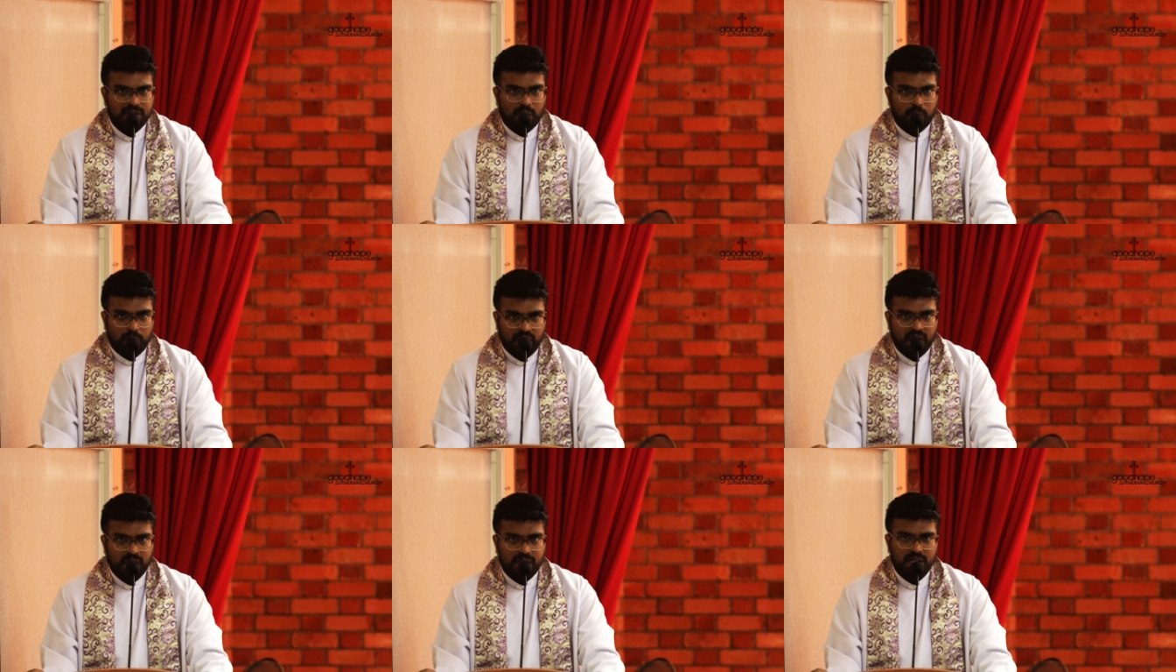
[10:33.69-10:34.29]
The
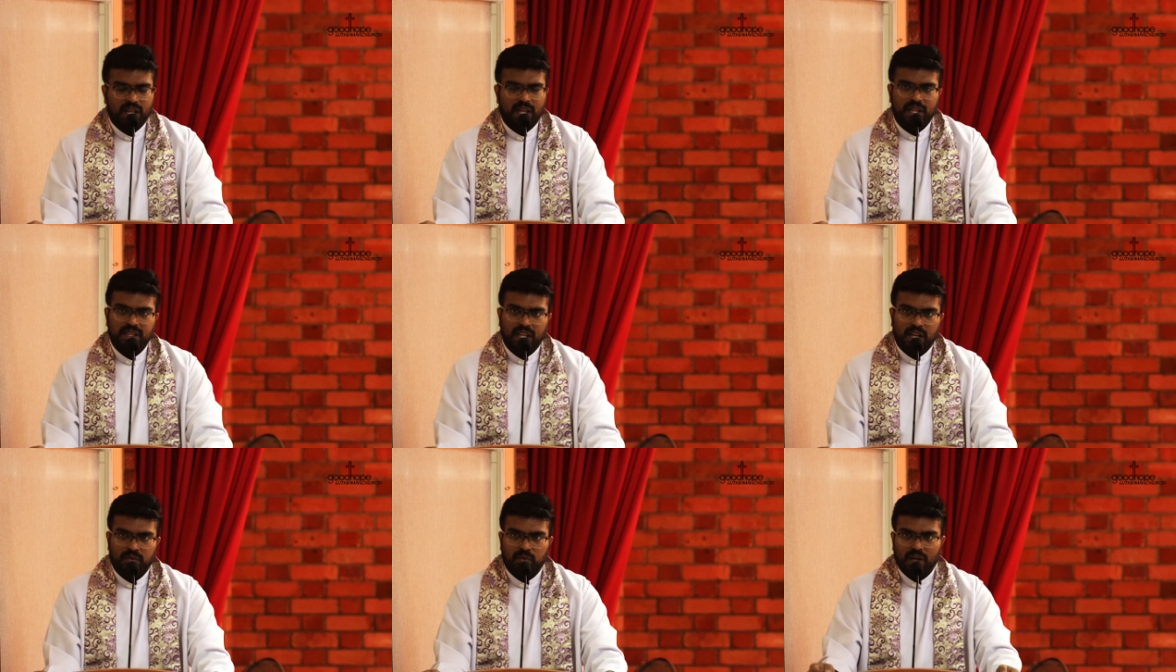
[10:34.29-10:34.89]
bread
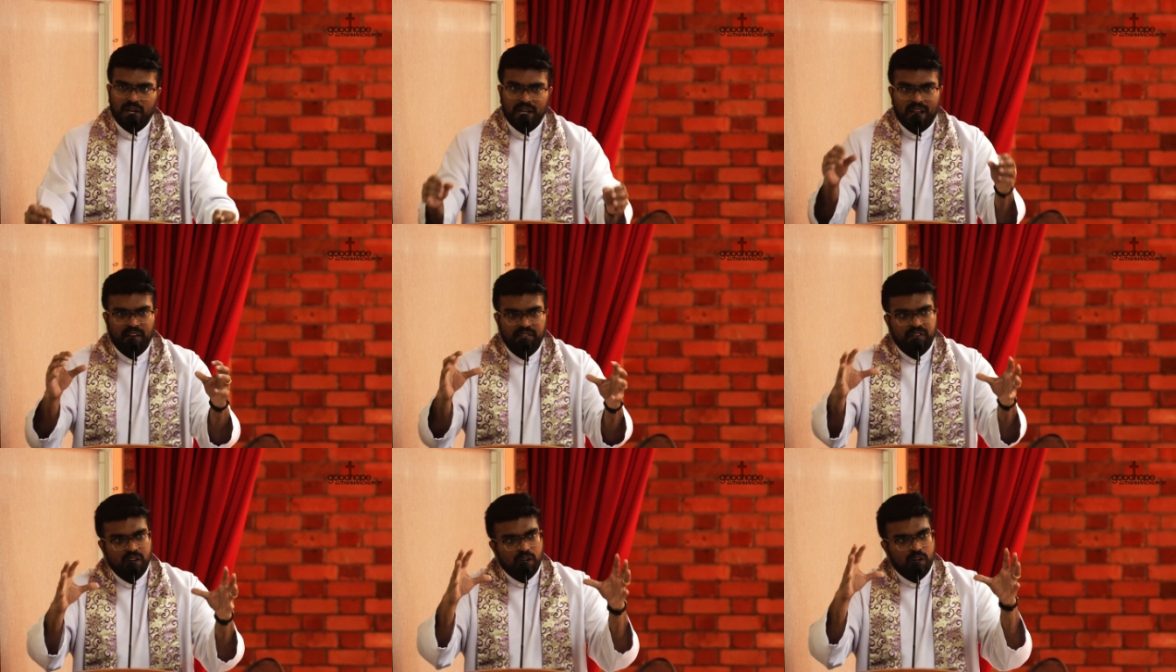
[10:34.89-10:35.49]
that will
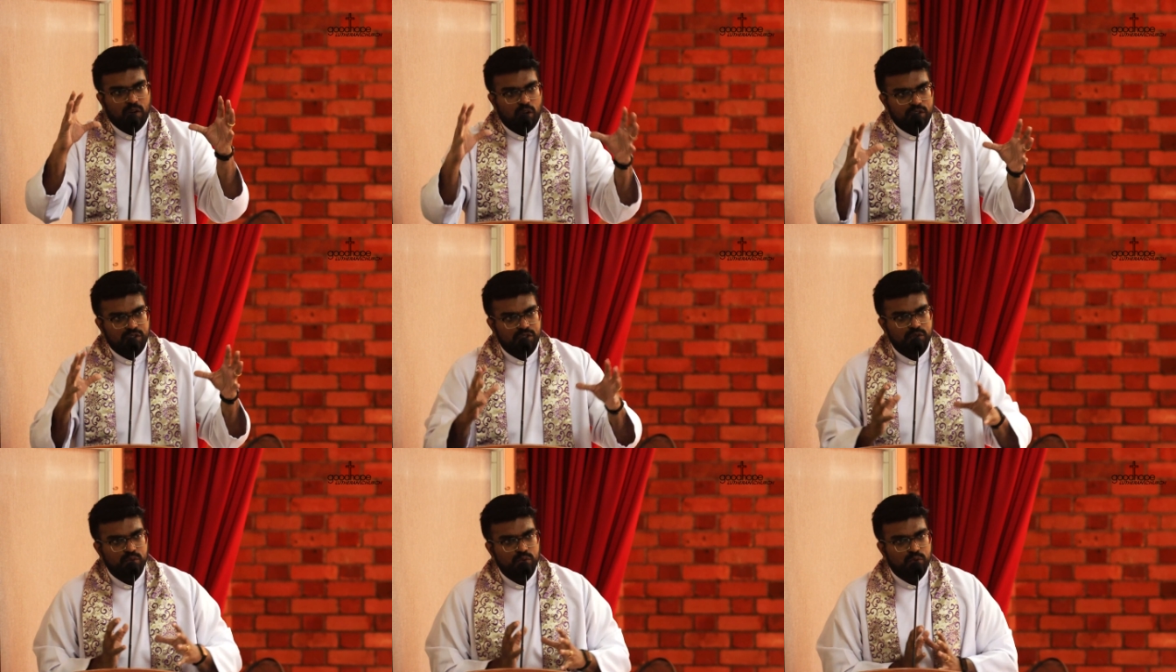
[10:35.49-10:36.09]
never
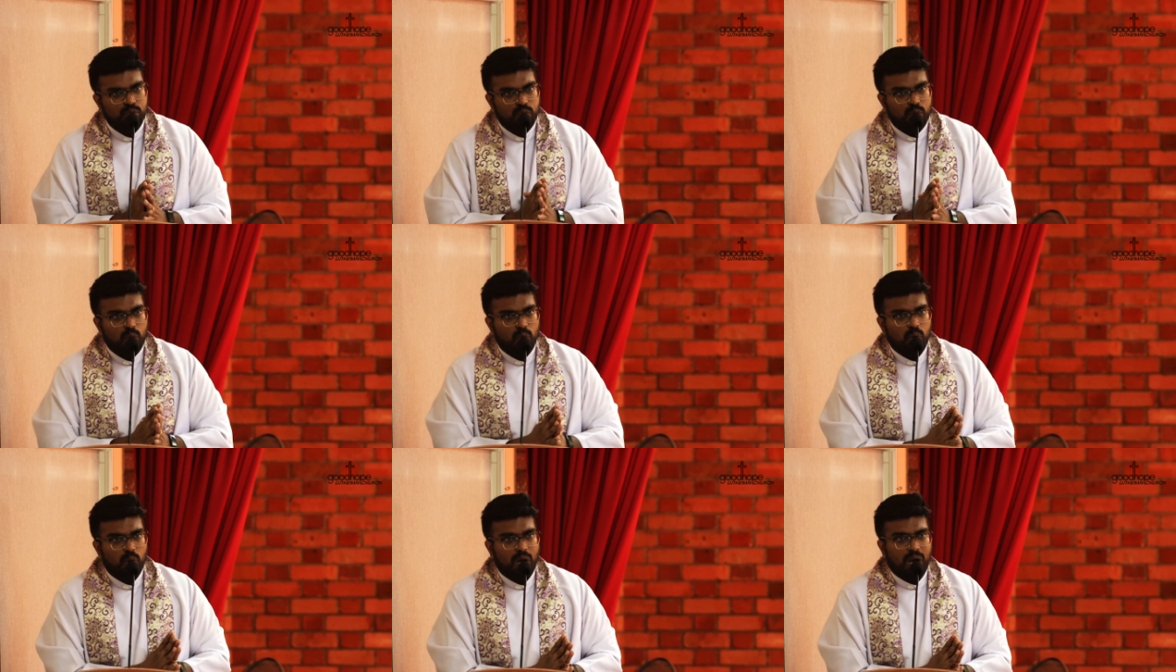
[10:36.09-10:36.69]
cause you to
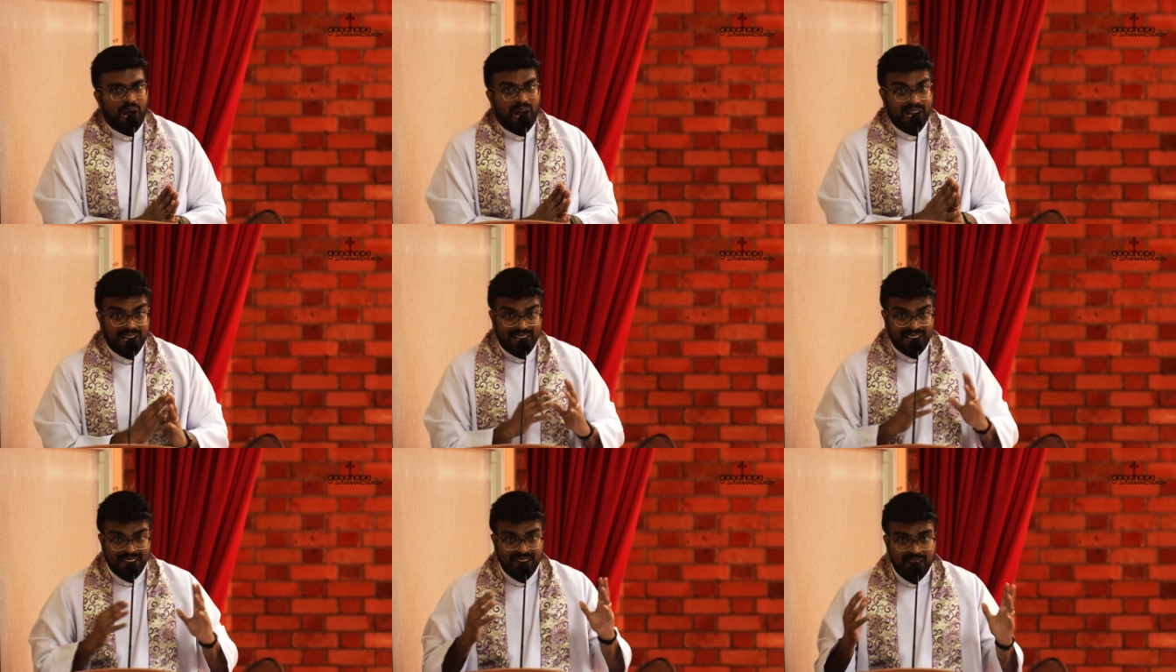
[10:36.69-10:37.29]
go
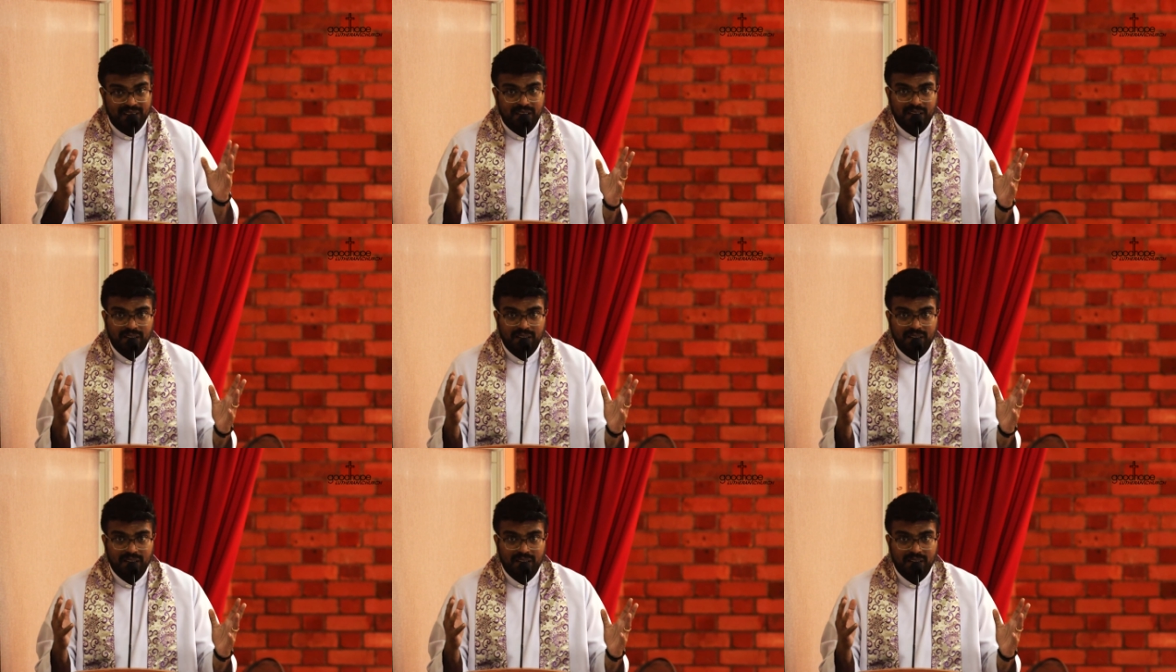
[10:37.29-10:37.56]
hunger,